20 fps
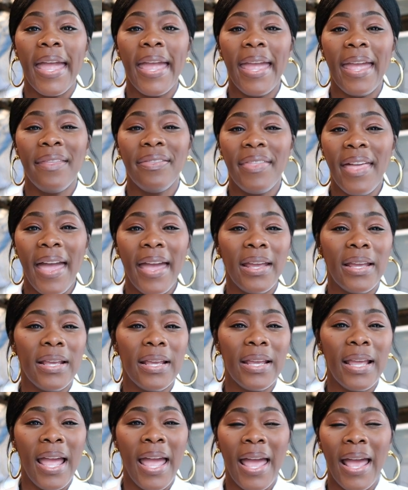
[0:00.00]
and that
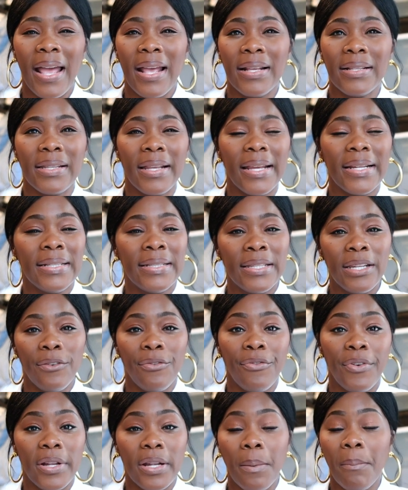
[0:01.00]
has a
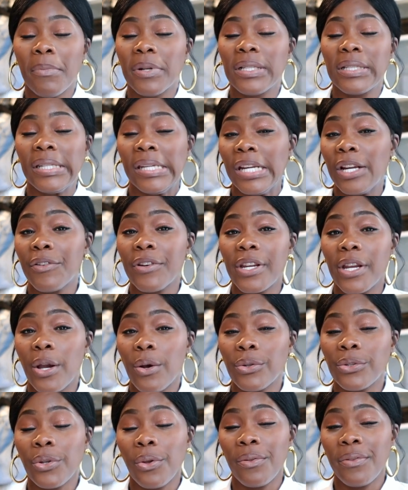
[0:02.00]
different
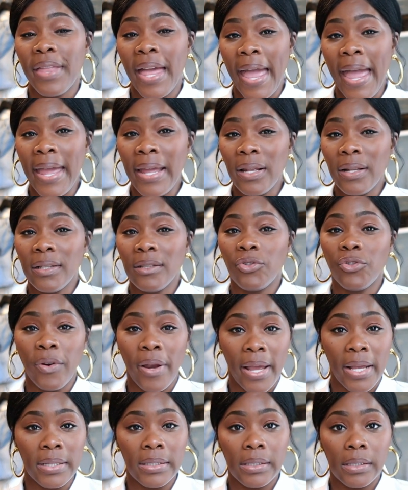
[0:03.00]
material. So that
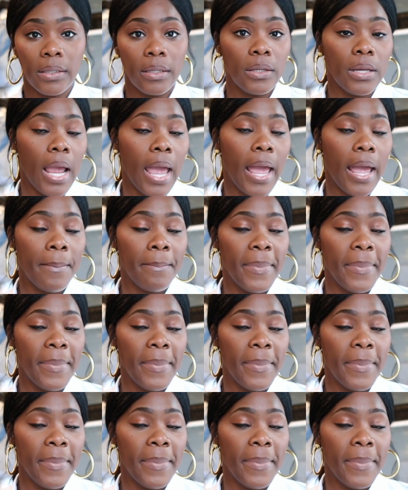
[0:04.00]
dress, I